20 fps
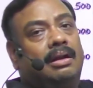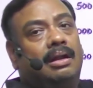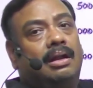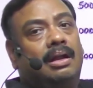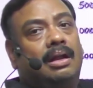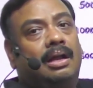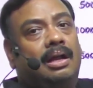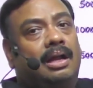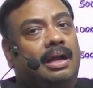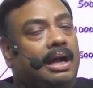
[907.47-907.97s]

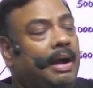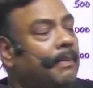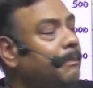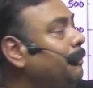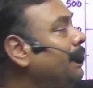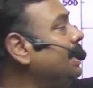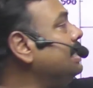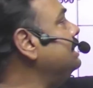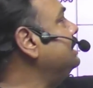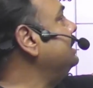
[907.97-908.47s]

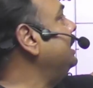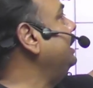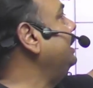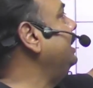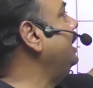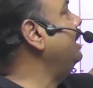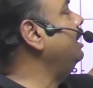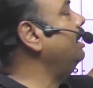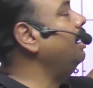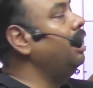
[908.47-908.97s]

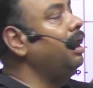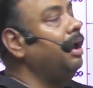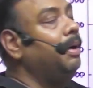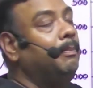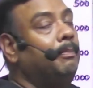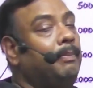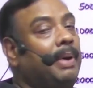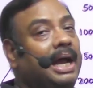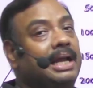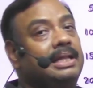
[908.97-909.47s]
compensated
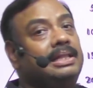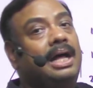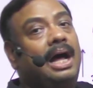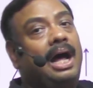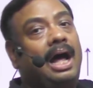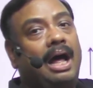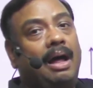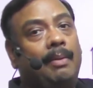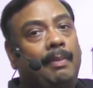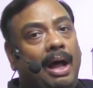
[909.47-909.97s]
by the
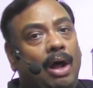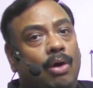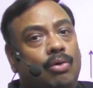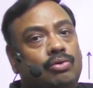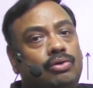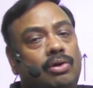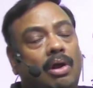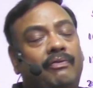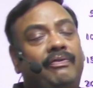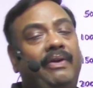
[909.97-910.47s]
amount
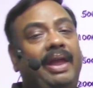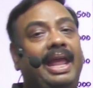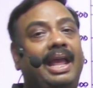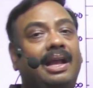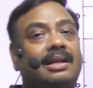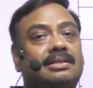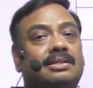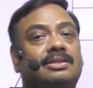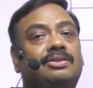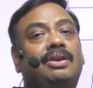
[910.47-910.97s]
of
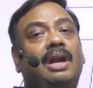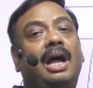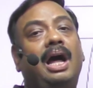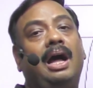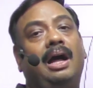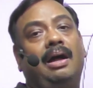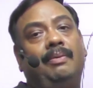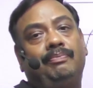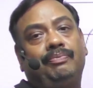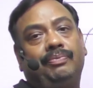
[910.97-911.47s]

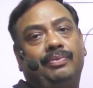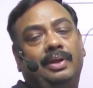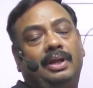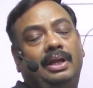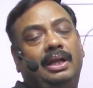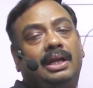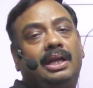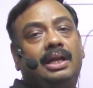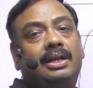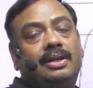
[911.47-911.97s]
extra
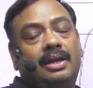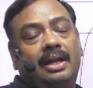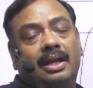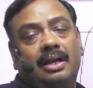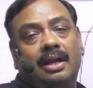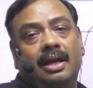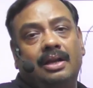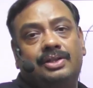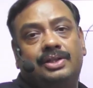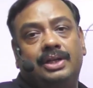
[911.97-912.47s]
heat
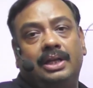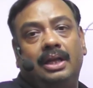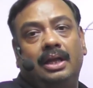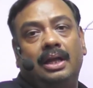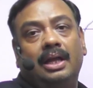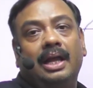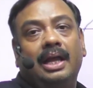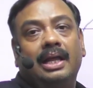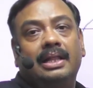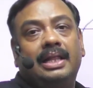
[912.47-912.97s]
energy
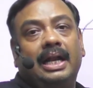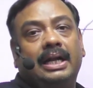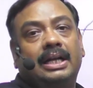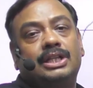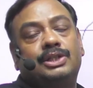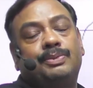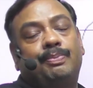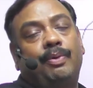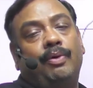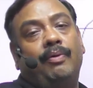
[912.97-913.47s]
that is
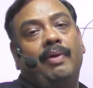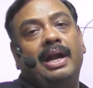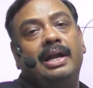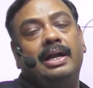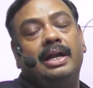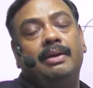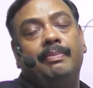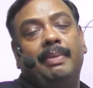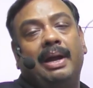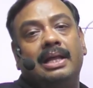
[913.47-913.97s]

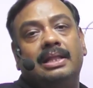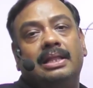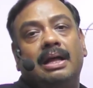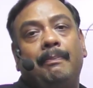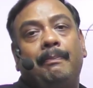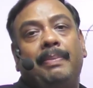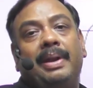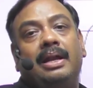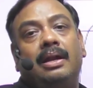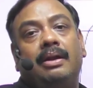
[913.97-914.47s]
provided by the
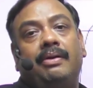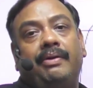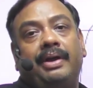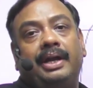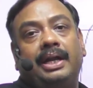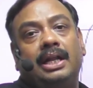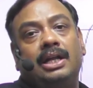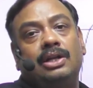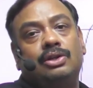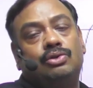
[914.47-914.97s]

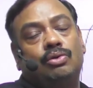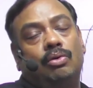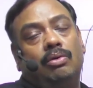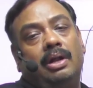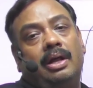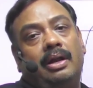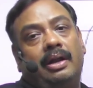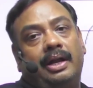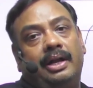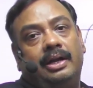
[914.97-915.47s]
penetrating solar
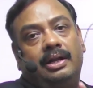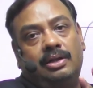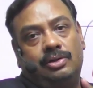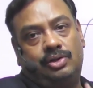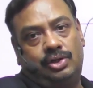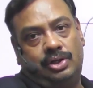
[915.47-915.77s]
radiation.